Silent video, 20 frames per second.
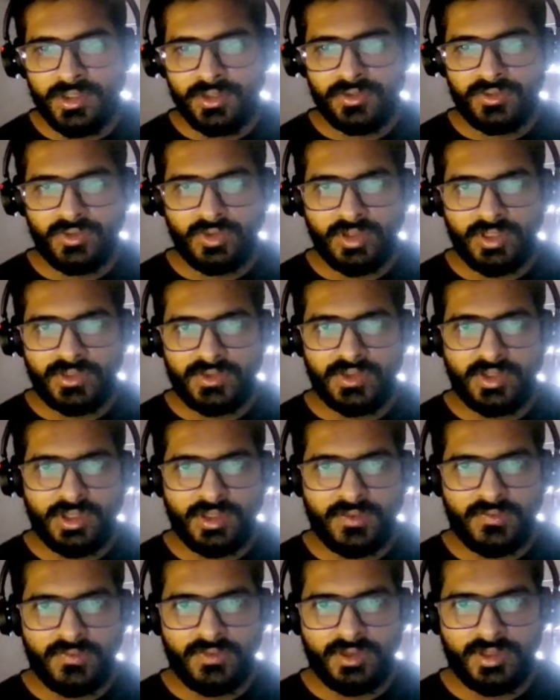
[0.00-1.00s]
So let's say
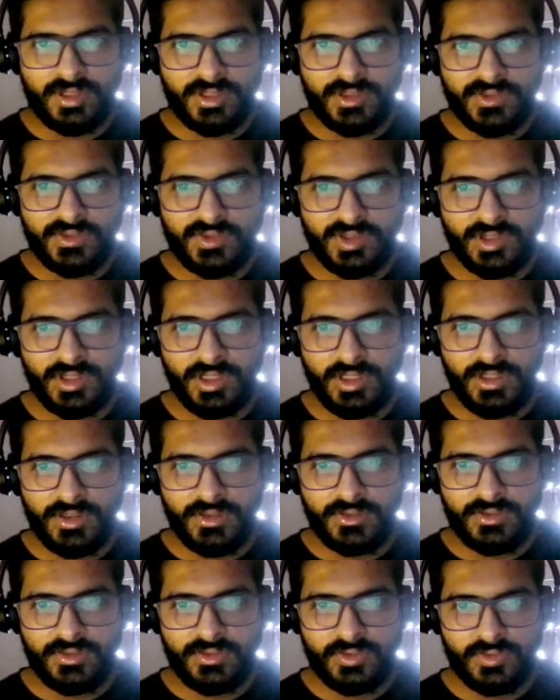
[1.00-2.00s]
if it is 3,
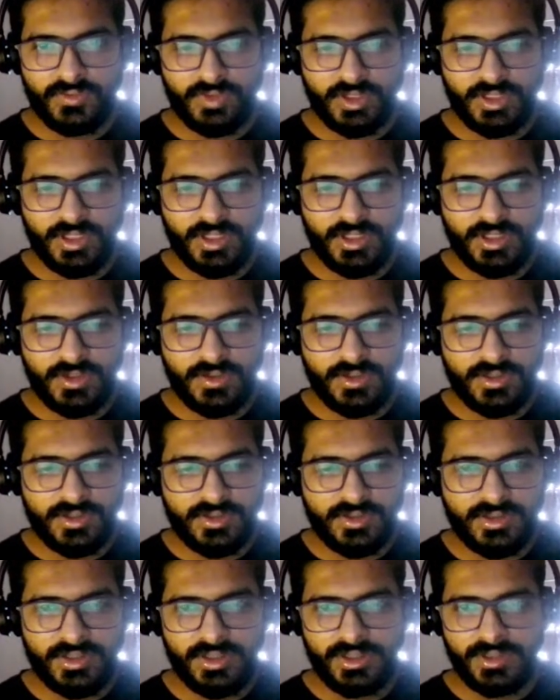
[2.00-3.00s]
so we get our
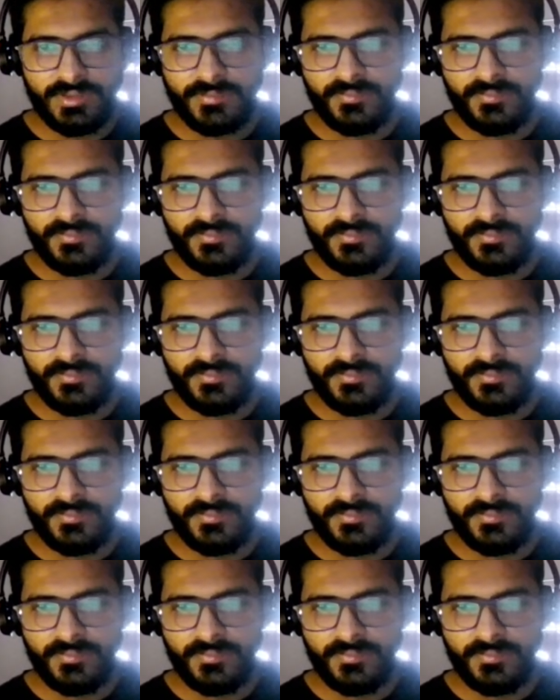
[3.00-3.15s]
3.